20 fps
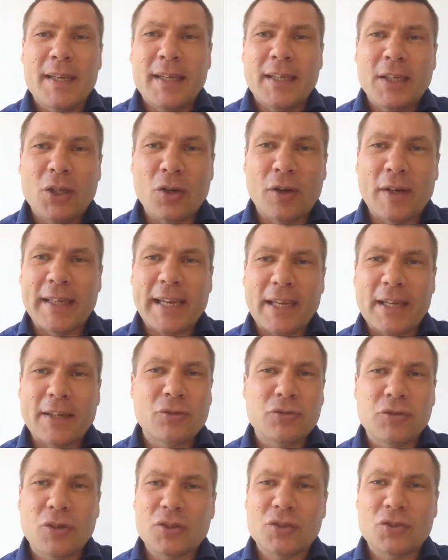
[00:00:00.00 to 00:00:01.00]
You've got to get
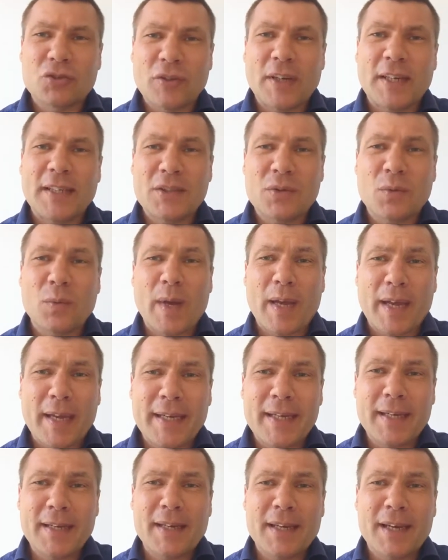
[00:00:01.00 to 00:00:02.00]
across straight
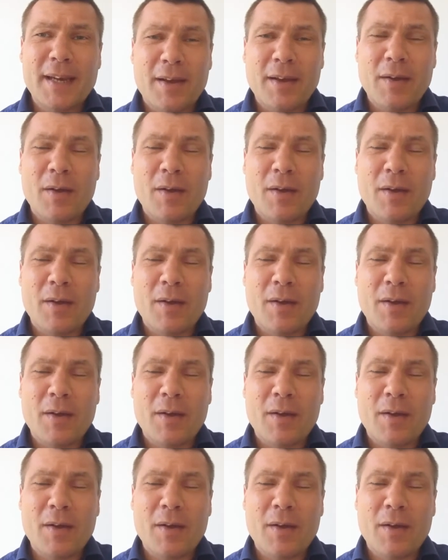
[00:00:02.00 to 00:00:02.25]
away